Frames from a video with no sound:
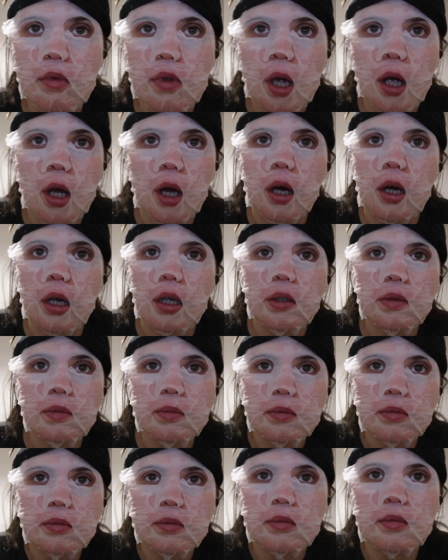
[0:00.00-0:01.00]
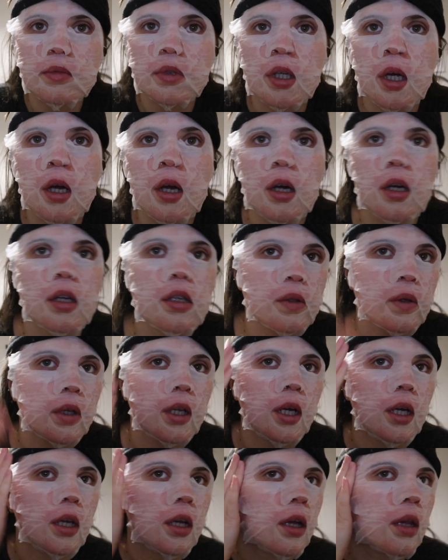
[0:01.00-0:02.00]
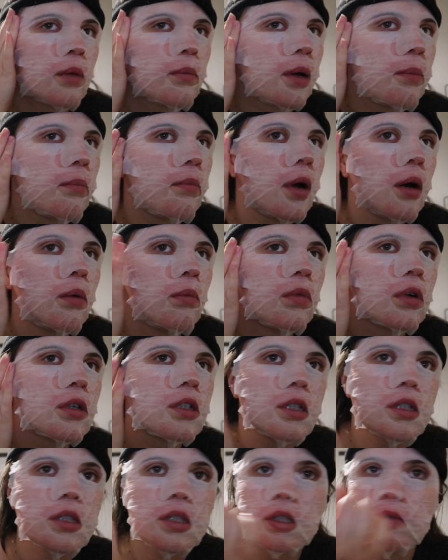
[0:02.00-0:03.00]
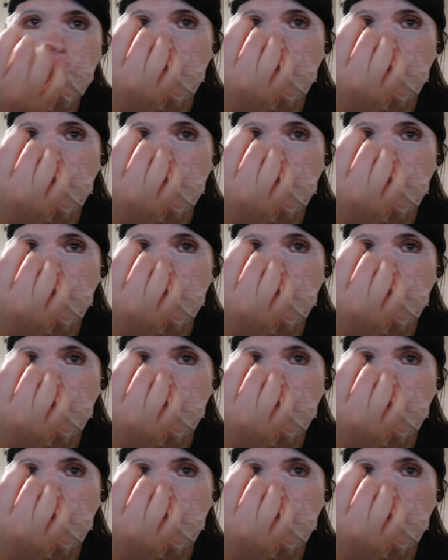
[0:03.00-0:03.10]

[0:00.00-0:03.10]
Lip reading: Hi. Just want to let you know that my mum watches these